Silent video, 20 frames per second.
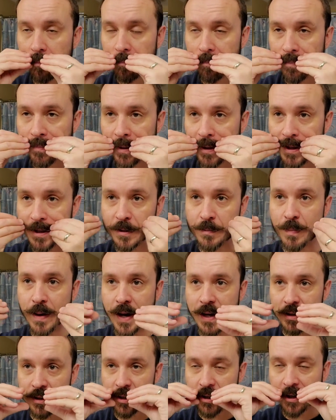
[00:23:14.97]
Like his
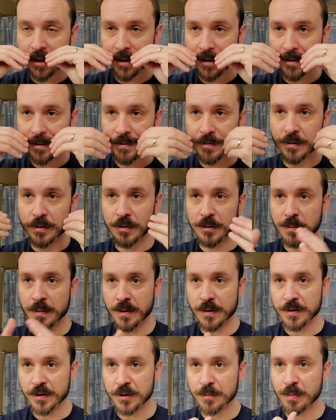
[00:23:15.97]
Bad Santa, if you smell
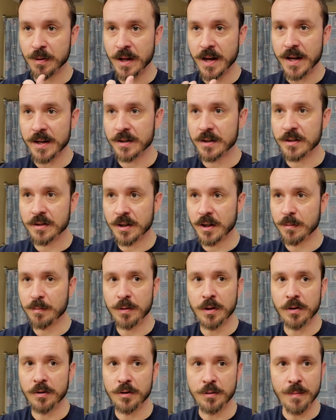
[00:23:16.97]
the splash, it's like
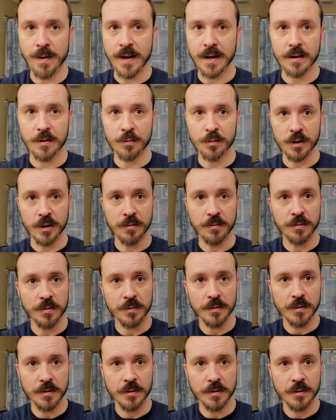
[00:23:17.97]
pure tobacco leaf.